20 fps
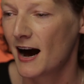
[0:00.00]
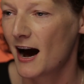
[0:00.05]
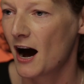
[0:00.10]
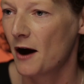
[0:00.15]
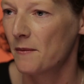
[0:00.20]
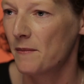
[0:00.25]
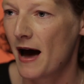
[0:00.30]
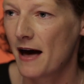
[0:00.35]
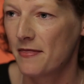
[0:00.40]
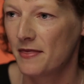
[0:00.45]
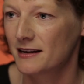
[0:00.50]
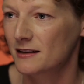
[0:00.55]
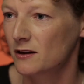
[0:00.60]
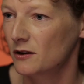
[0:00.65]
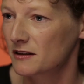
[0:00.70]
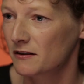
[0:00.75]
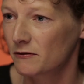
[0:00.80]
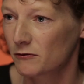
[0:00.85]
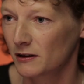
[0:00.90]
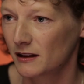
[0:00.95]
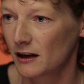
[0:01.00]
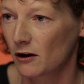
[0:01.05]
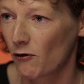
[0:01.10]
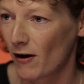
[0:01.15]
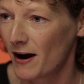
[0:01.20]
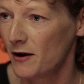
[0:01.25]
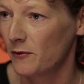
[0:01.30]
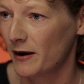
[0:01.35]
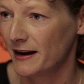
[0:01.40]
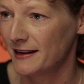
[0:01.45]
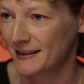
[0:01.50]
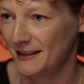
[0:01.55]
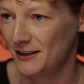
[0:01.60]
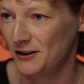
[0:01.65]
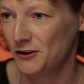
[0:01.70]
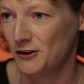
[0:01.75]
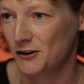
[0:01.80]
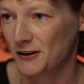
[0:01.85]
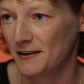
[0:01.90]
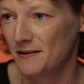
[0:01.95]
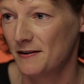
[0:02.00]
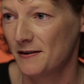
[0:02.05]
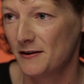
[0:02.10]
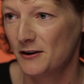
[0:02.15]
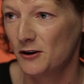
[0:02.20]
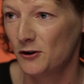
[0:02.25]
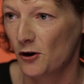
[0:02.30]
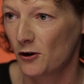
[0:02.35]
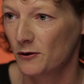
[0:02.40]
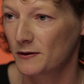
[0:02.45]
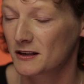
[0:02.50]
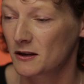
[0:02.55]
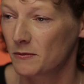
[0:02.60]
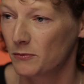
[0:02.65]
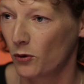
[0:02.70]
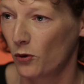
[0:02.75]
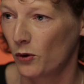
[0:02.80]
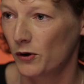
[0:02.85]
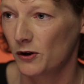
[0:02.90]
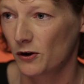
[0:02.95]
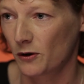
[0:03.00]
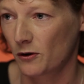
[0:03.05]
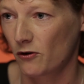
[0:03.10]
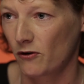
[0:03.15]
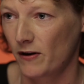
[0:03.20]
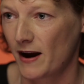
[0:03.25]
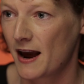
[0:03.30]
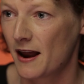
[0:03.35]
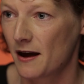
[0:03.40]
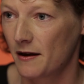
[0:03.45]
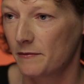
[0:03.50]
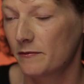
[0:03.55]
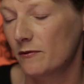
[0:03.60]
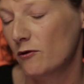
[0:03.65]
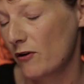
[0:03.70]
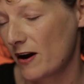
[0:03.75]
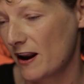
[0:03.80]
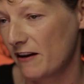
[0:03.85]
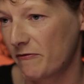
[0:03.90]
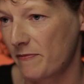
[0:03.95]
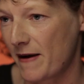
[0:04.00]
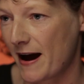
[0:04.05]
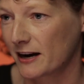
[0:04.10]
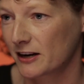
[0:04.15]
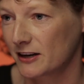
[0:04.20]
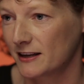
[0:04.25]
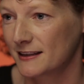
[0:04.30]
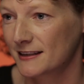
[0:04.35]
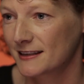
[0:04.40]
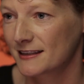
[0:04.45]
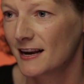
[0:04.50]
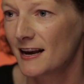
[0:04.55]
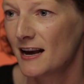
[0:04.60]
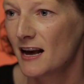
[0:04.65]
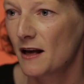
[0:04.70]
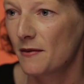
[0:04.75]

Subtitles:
And there's lots of really great ways that you can support your creative practice